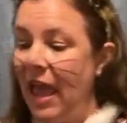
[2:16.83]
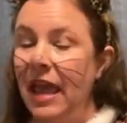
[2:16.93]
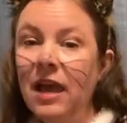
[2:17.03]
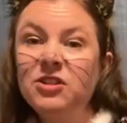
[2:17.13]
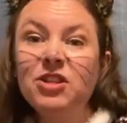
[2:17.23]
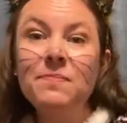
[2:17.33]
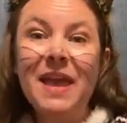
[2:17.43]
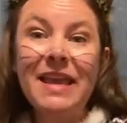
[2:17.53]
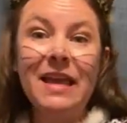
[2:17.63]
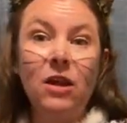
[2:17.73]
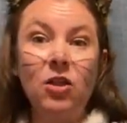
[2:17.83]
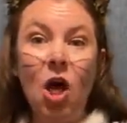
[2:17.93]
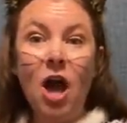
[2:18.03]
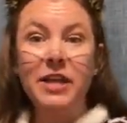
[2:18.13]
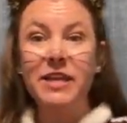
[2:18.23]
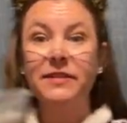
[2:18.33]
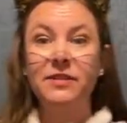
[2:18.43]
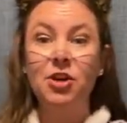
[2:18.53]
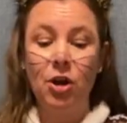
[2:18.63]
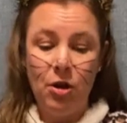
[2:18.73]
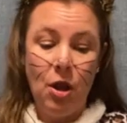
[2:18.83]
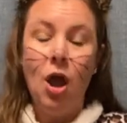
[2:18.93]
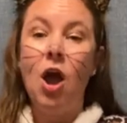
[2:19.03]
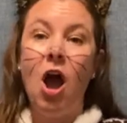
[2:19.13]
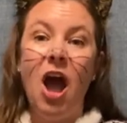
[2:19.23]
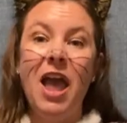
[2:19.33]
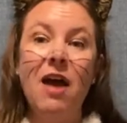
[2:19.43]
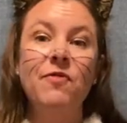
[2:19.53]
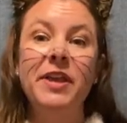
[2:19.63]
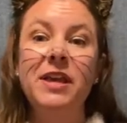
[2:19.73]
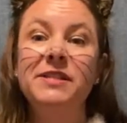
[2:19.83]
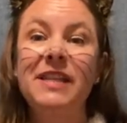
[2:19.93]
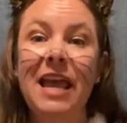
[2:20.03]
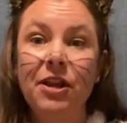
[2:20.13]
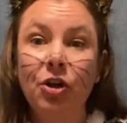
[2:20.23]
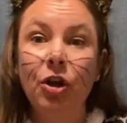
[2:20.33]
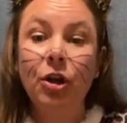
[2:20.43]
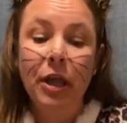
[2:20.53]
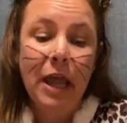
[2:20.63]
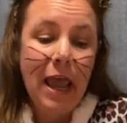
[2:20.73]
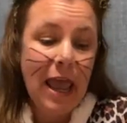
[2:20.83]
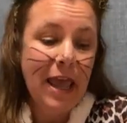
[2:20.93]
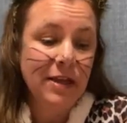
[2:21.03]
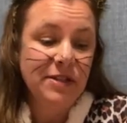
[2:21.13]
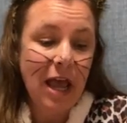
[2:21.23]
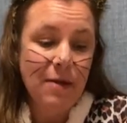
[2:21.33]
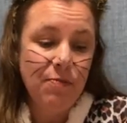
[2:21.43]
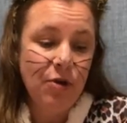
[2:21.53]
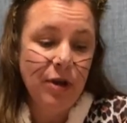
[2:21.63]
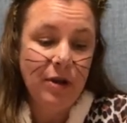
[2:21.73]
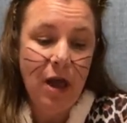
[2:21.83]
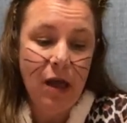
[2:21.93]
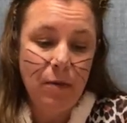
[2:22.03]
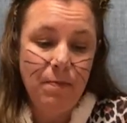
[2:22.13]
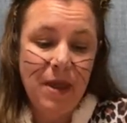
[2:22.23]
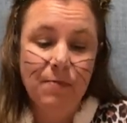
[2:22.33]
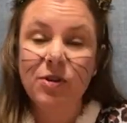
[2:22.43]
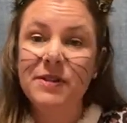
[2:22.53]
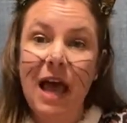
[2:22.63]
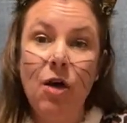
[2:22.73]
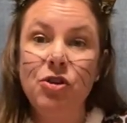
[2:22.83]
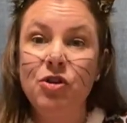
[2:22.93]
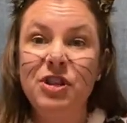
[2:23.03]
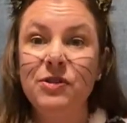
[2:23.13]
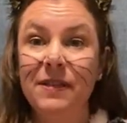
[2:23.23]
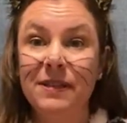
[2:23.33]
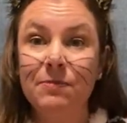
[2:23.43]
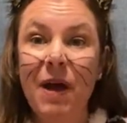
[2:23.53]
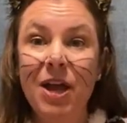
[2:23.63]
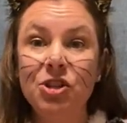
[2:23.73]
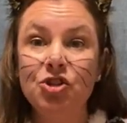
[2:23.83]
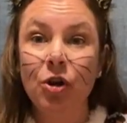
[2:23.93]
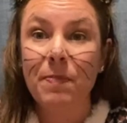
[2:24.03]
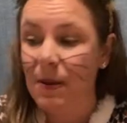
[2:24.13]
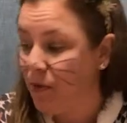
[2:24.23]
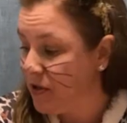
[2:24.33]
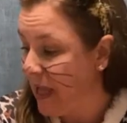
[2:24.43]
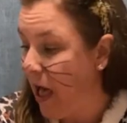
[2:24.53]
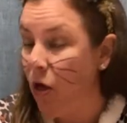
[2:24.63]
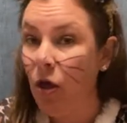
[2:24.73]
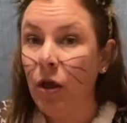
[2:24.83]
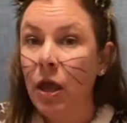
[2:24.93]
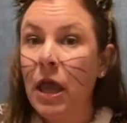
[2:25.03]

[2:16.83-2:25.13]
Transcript: And to make it a lot easier, I have a container and I put a paper towel, you can use a sponge or a paper towel,